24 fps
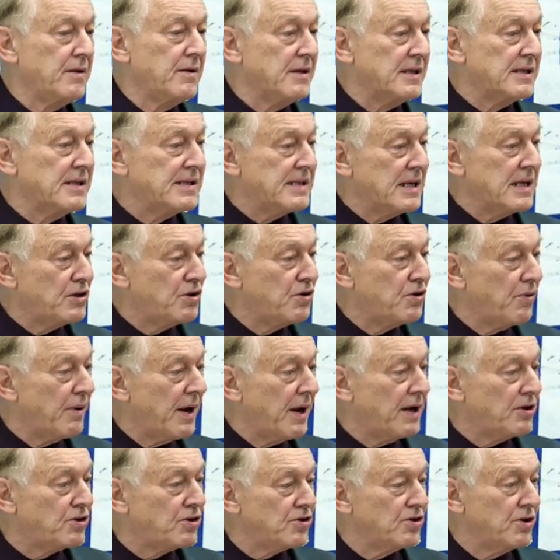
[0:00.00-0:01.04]
the
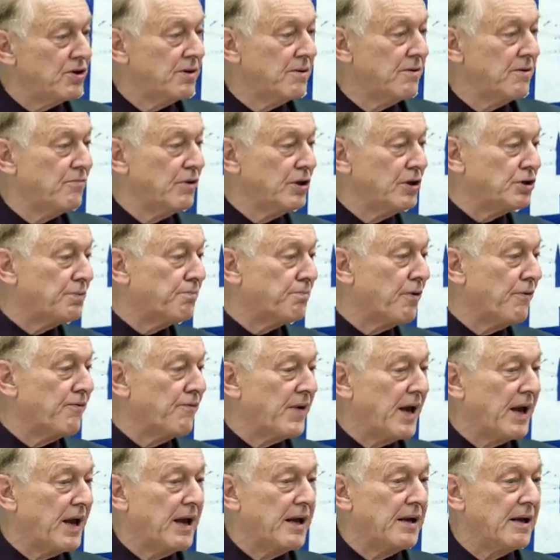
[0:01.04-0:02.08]
situation which
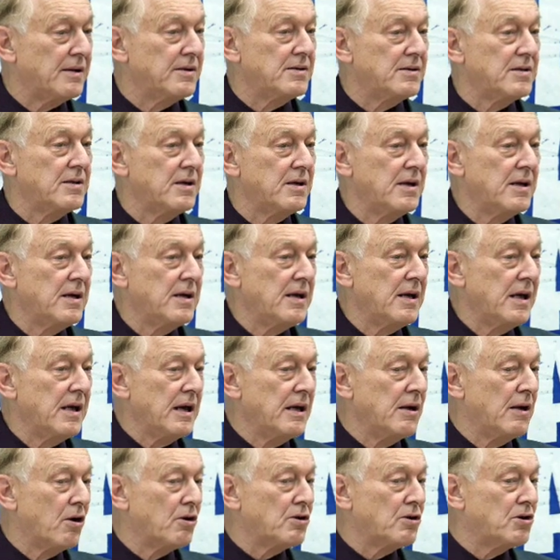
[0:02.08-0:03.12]
prevailed
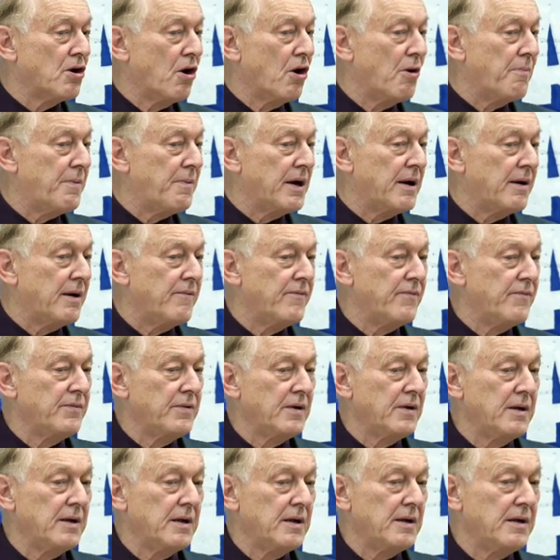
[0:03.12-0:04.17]
in October
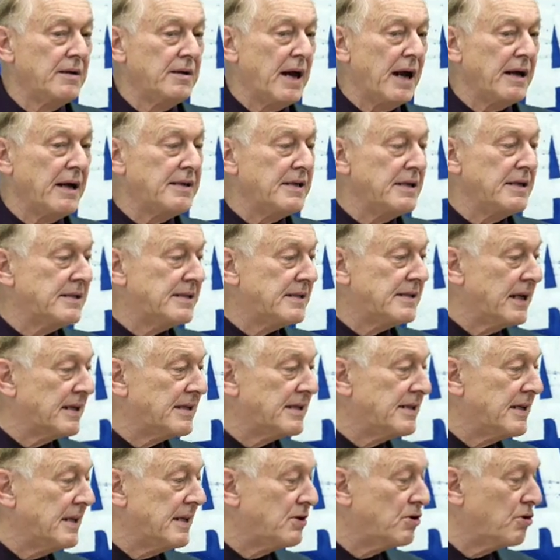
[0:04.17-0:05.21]

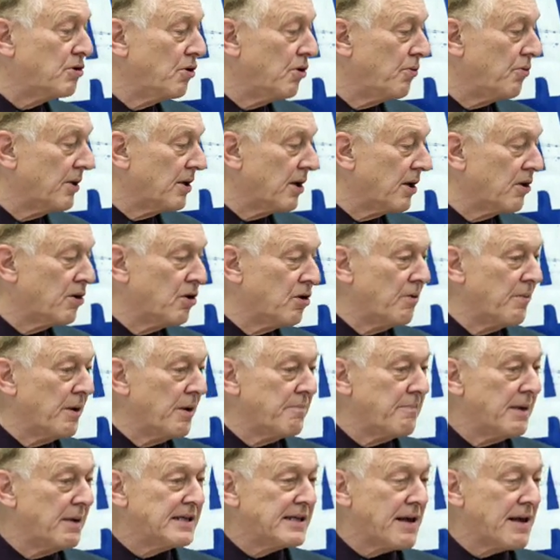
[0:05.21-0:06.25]
1962 with the
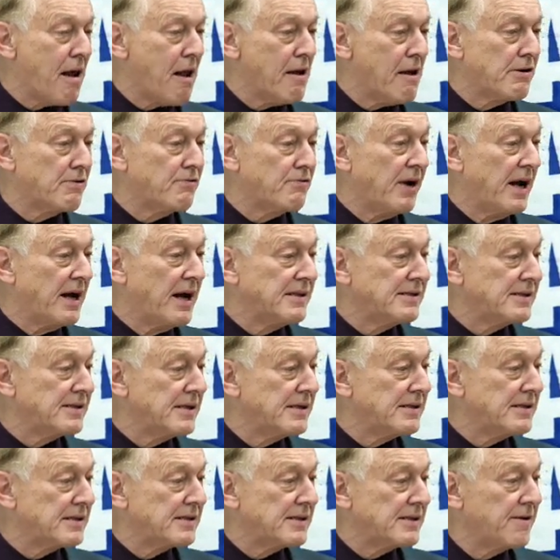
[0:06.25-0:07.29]
Cuban Missile
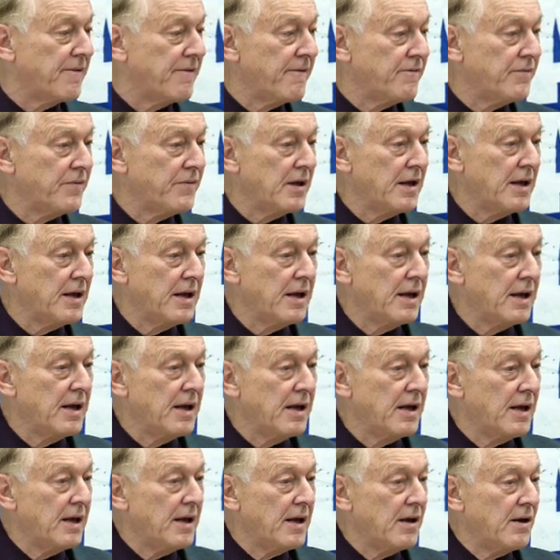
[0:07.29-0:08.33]
Crisis,
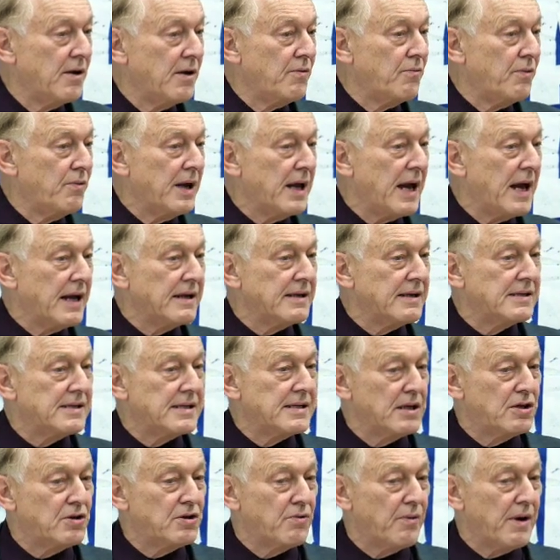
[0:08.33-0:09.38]
we had a
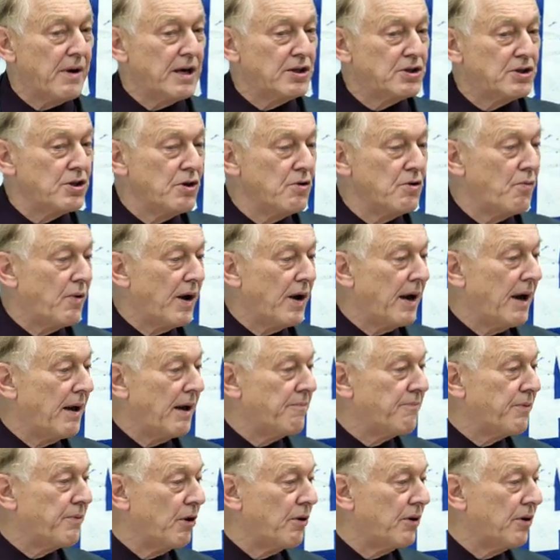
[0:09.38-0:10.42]
situation
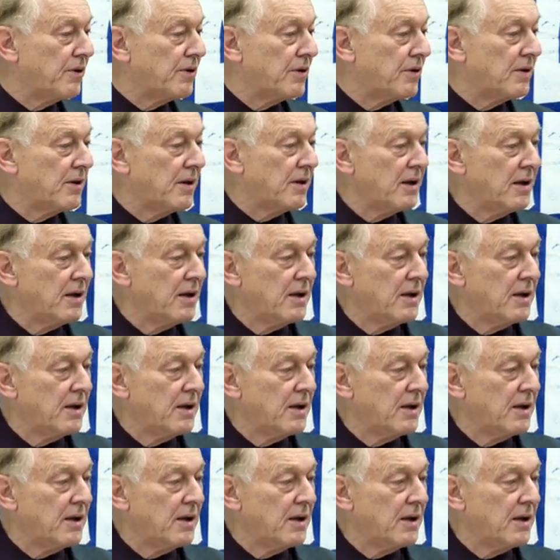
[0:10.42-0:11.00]
where both